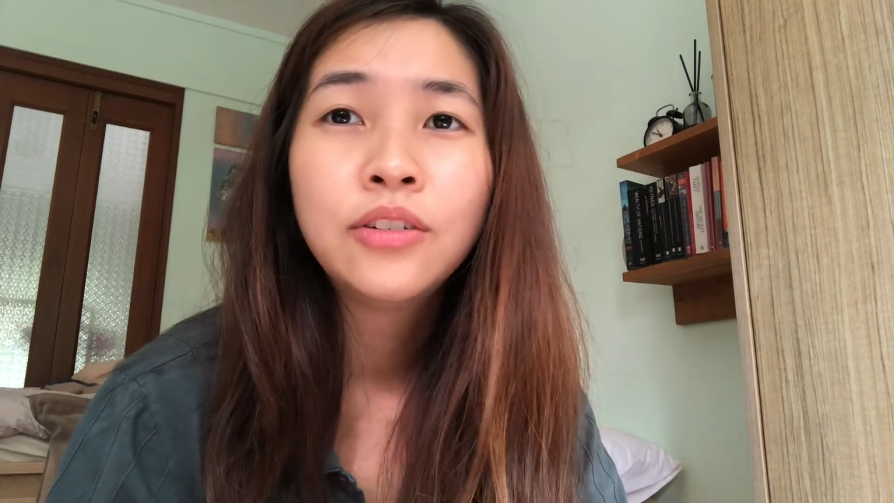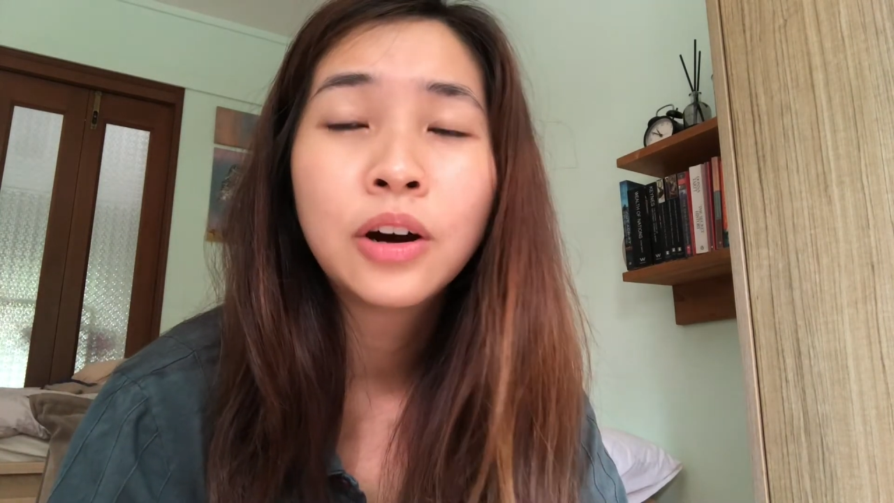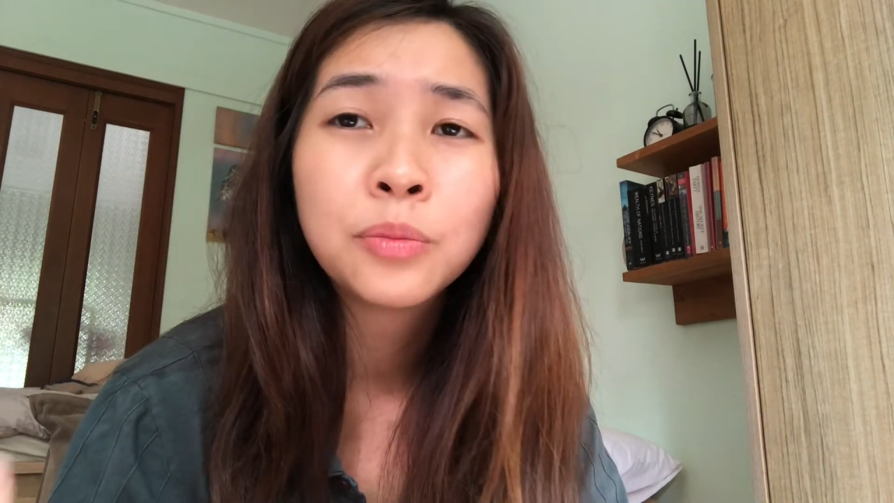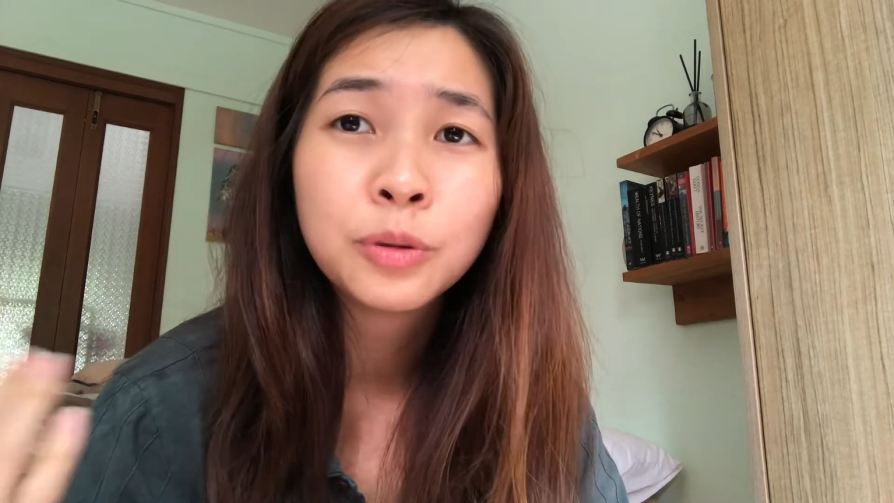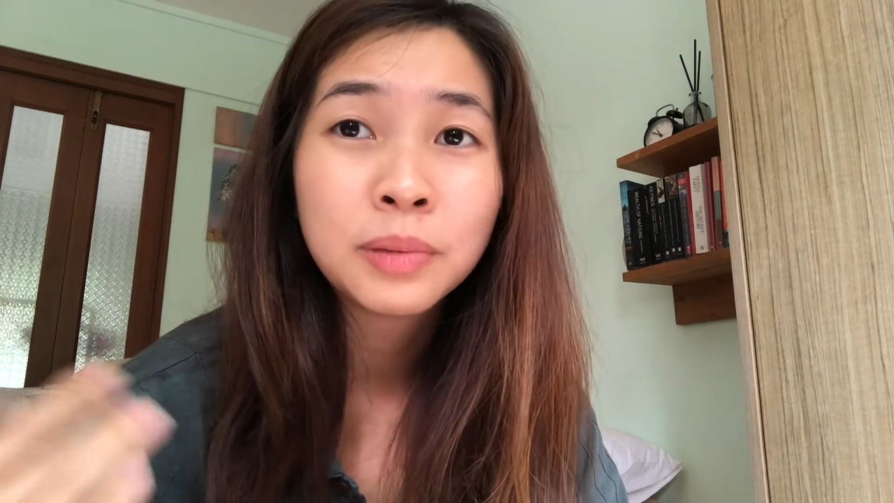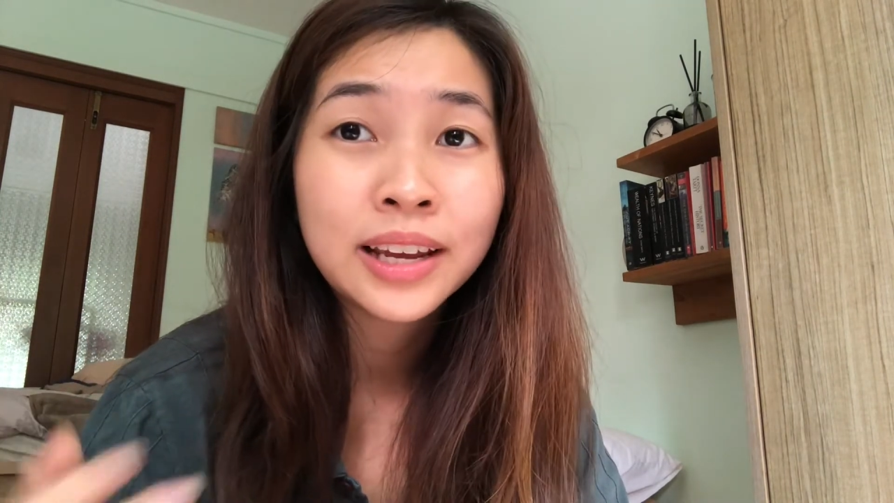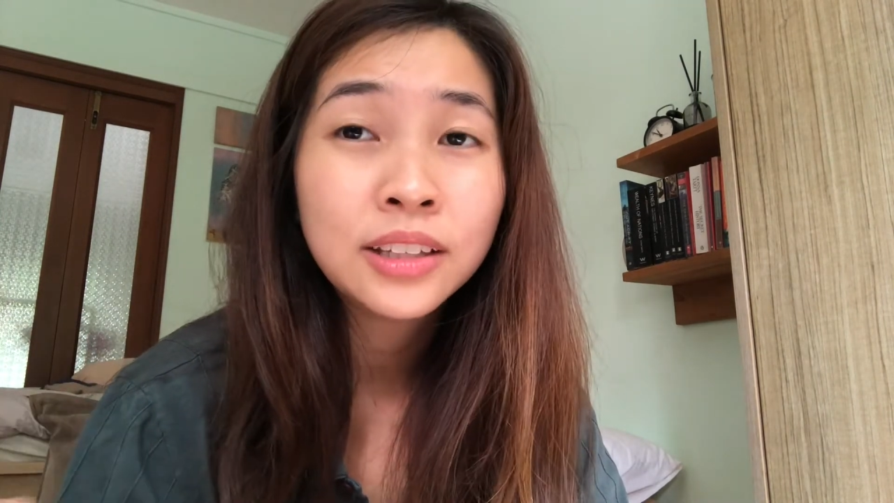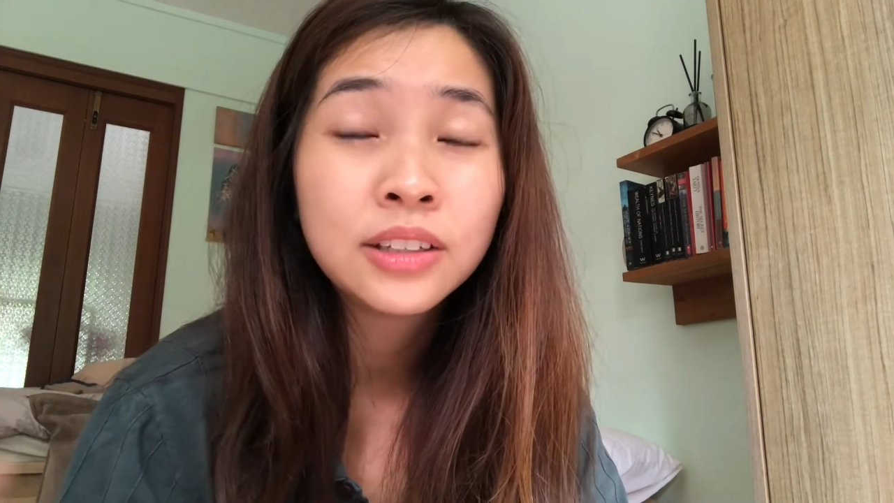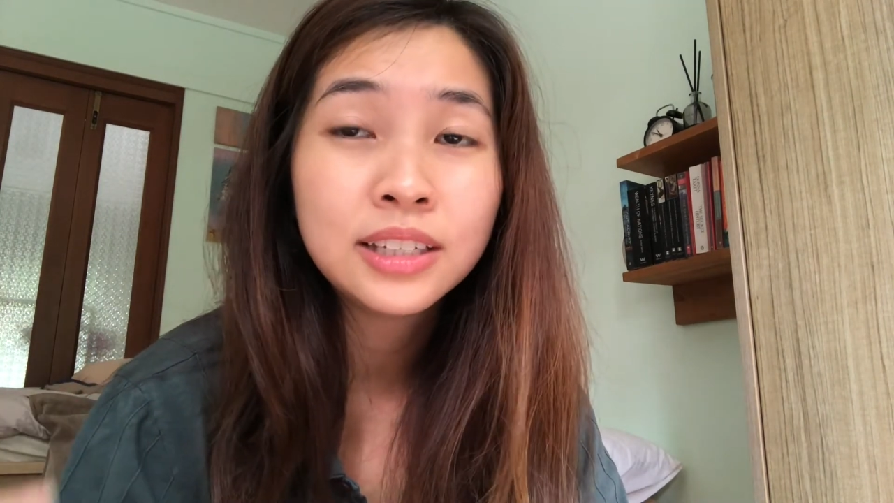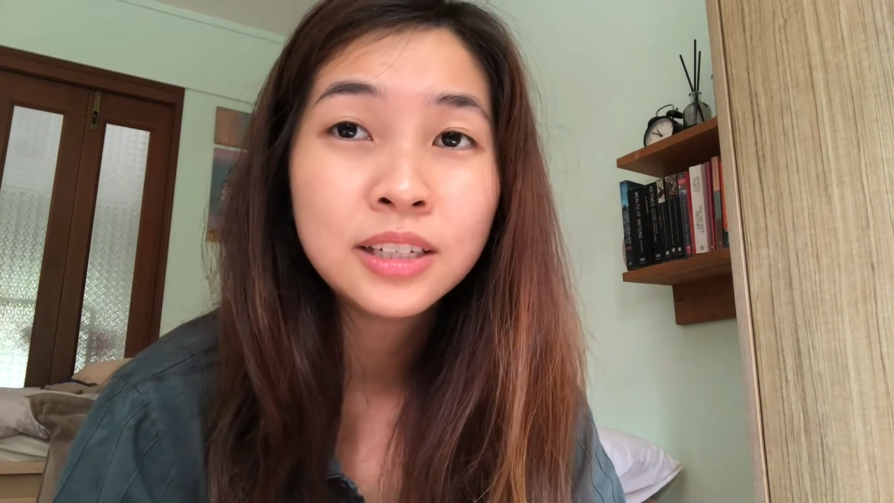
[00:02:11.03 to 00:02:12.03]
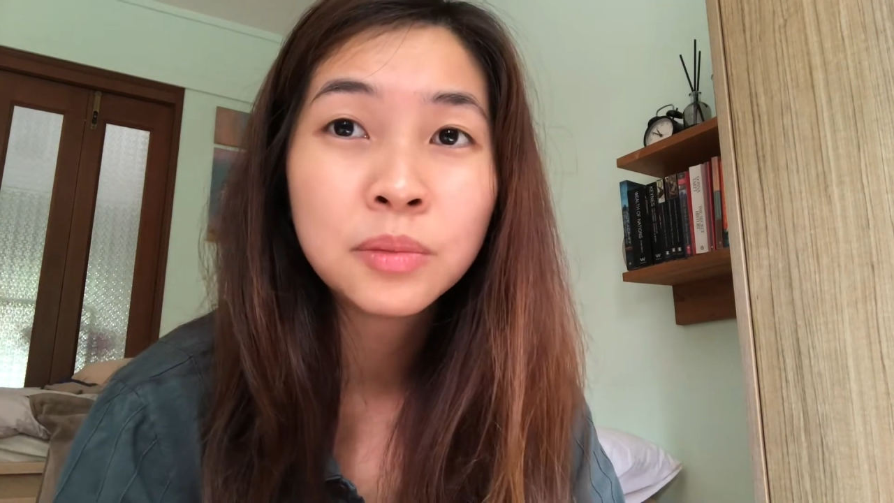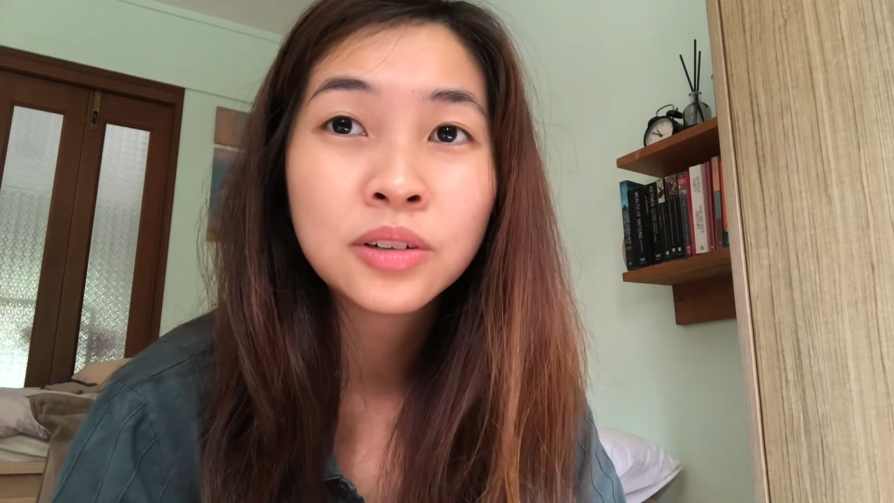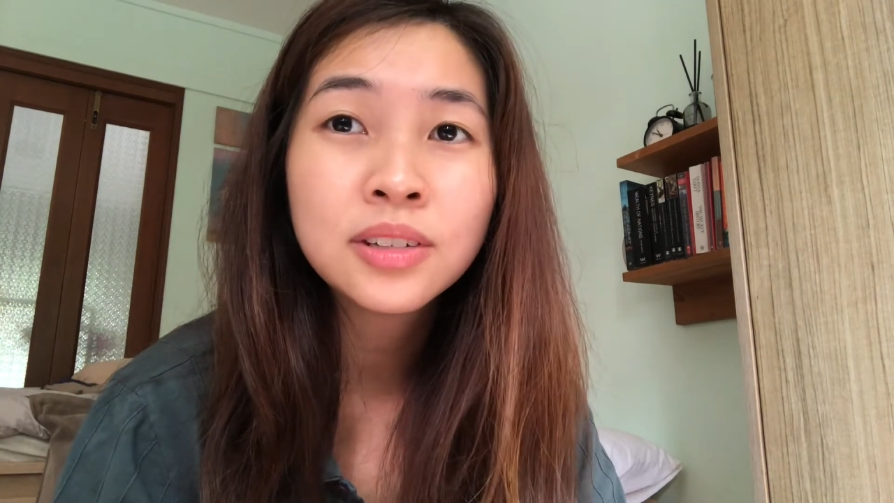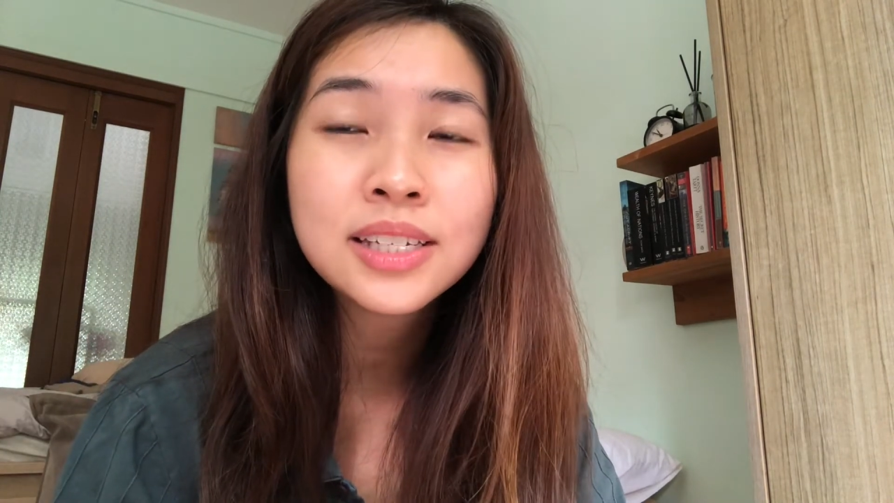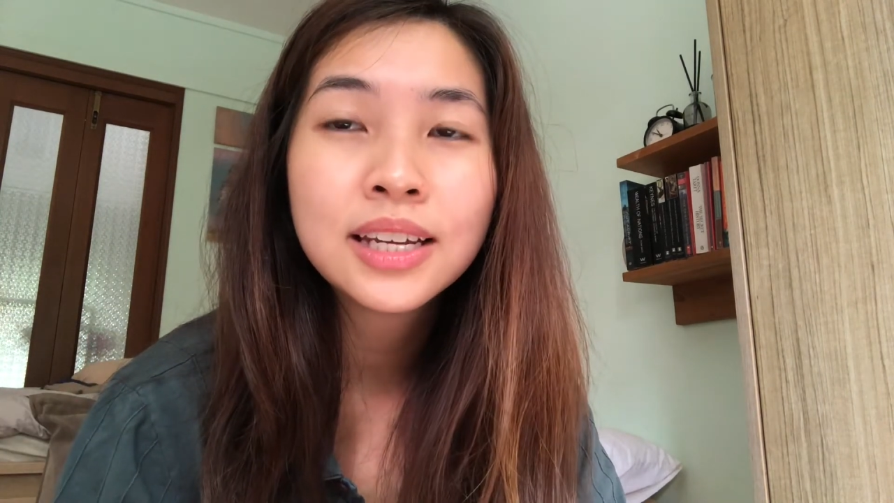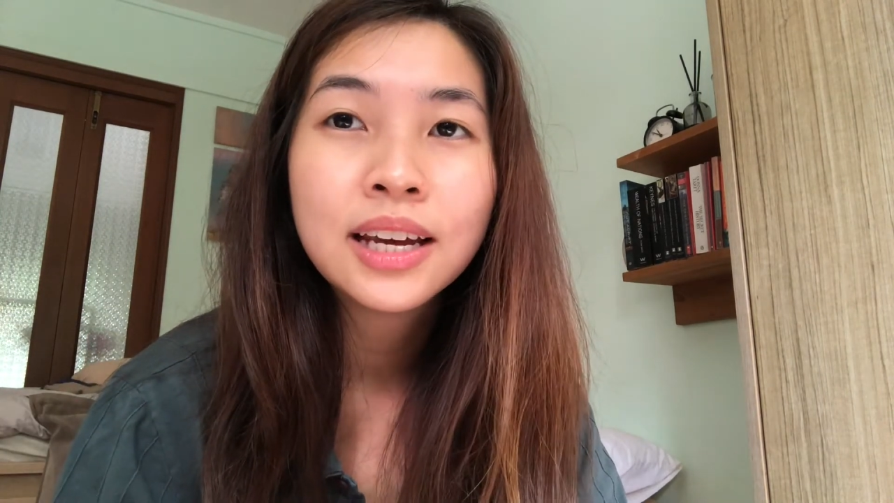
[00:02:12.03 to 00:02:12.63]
replying to emails.